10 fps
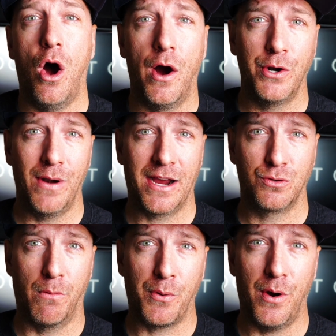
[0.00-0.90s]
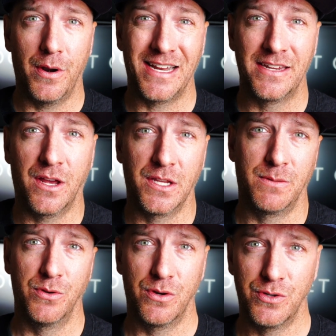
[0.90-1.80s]
on your actual product as
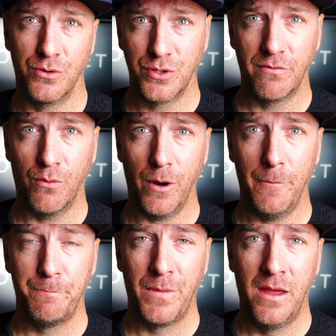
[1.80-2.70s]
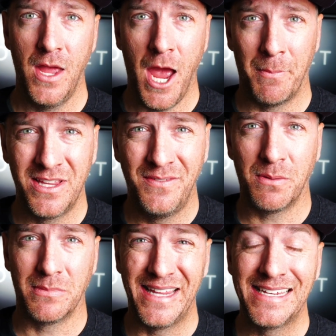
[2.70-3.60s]
customers are searching for it. I'm going to leave
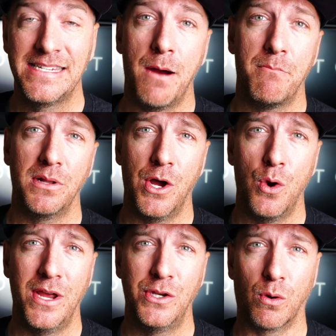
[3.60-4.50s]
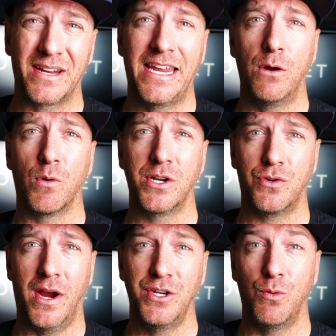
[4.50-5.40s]
some links down below into our keyword
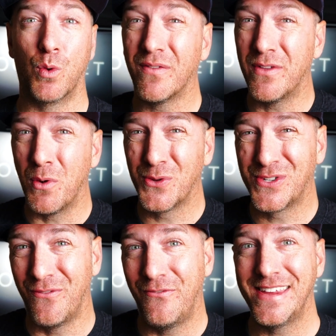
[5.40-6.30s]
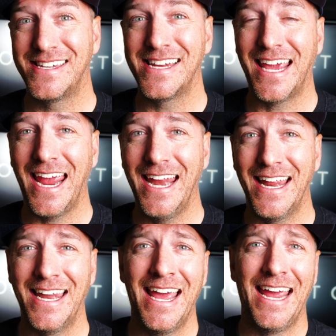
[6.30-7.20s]
strategy, one of the most
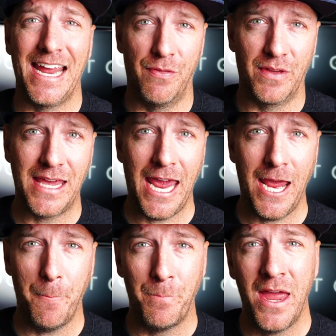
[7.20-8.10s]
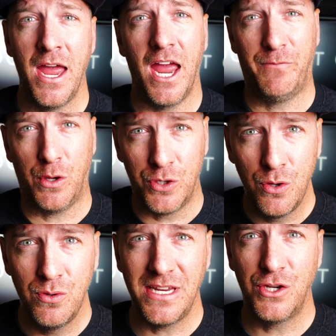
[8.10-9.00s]
sophisticated in the game. If you
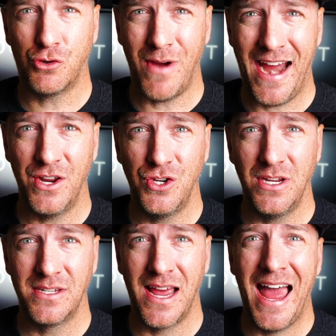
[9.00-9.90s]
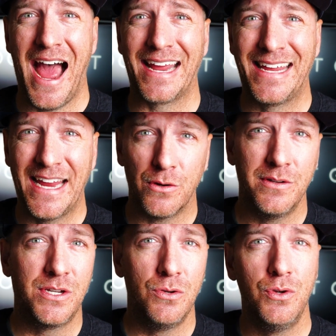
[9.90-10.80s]
use these strategies, I
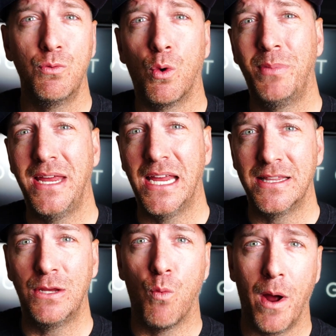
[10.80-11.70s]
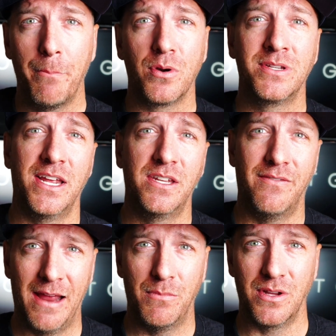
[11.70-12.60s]
guarantee you will be in the 1% of
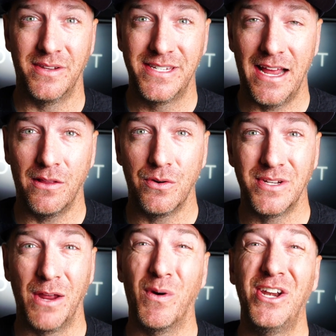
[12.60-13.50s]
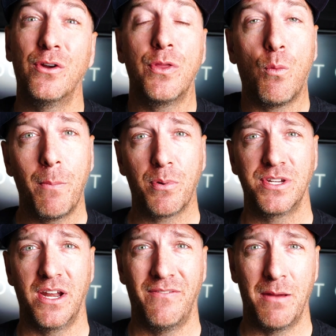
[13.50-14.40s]
Amazon sellers. And when you're in the
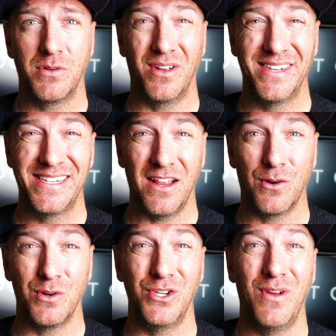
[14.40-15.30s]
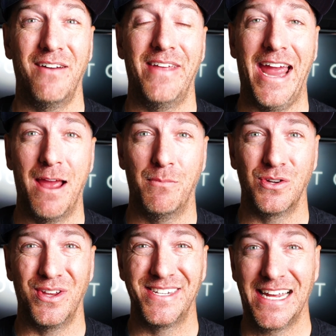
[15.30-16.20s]
1% of Amazon sellers and you have that
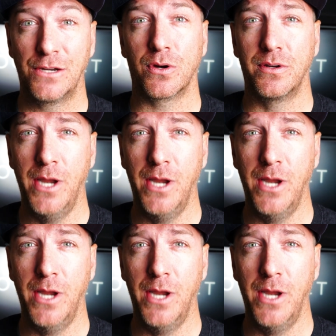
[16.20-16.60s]
Amazon-centric